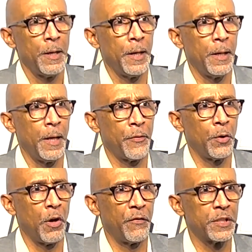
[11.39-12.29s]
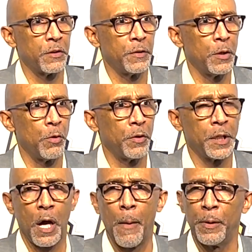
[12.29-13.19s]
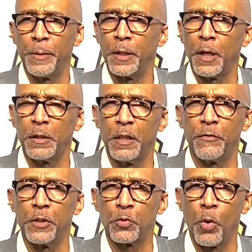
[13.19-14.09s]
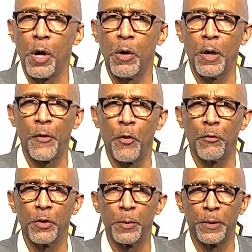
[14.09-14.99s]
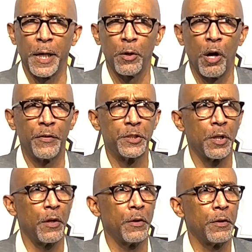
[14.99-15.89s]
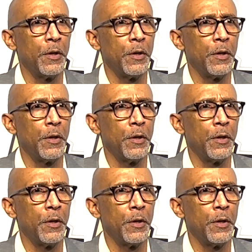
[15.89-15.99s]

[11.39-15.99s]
I thought offensively, we really complemented our defense well. I thought we really played off each other.